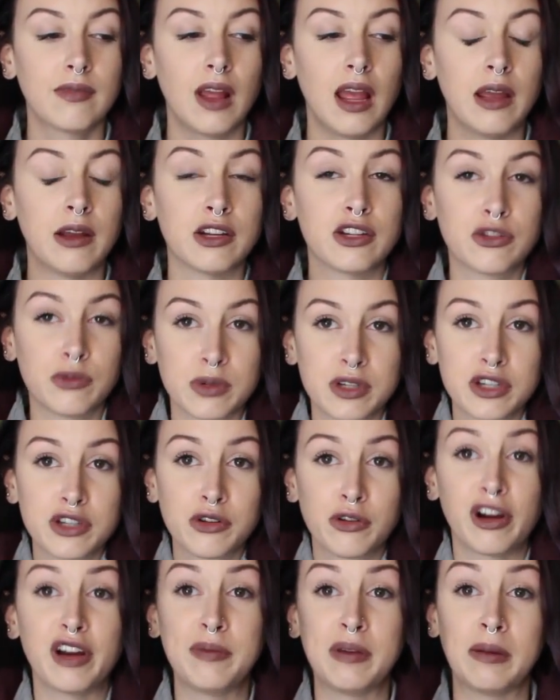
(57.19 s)
It was
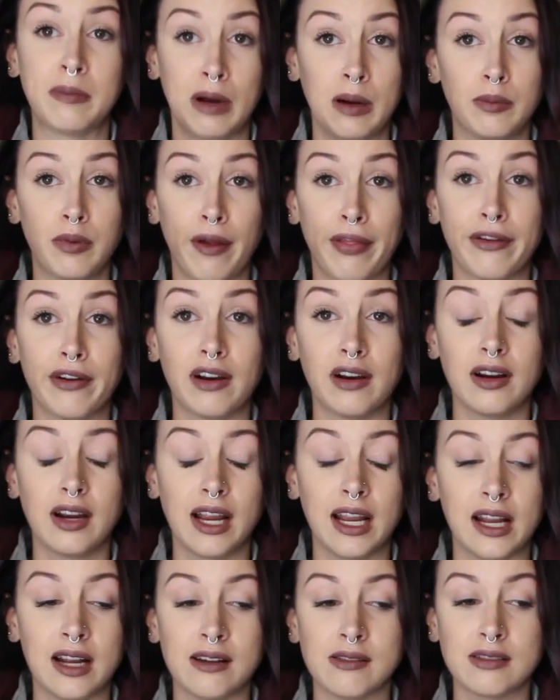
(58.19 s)
screaming my brother,
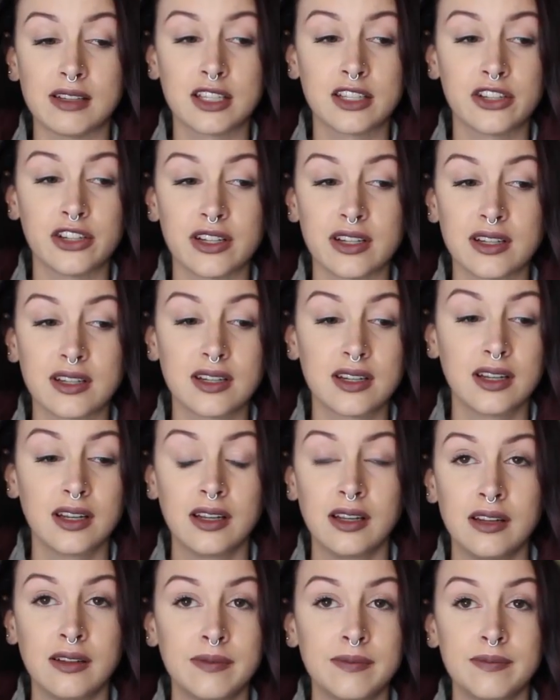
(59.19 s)
and it was just,
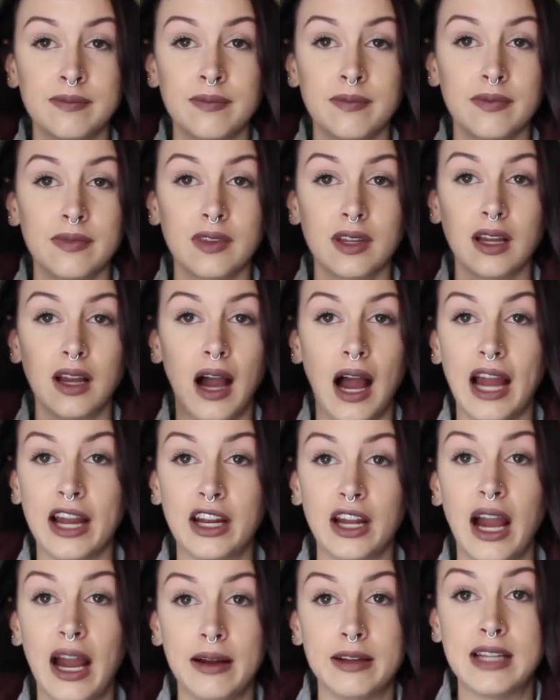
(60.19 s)
I
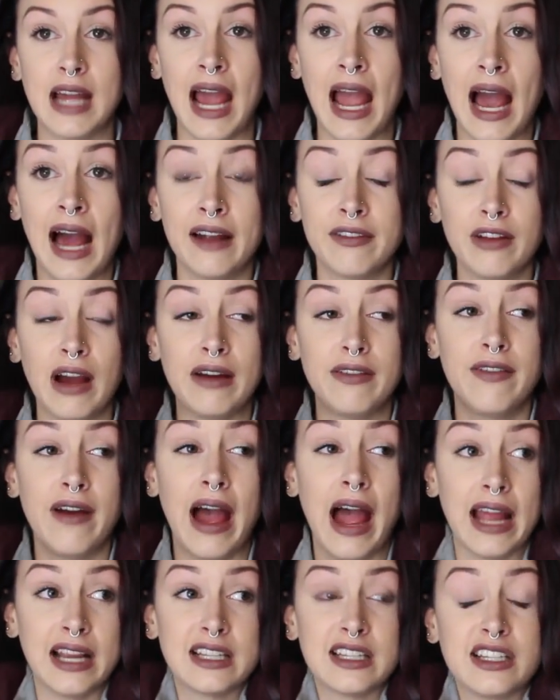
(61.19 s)

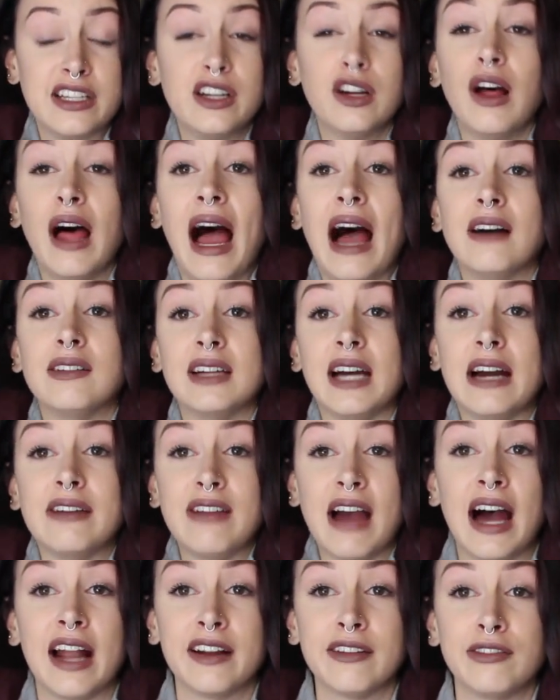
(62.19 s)
still have it. I've
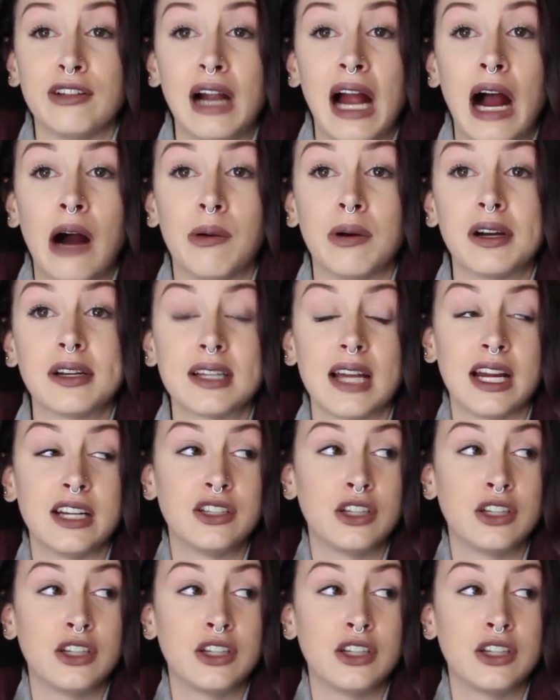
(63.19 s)
had it for hours. I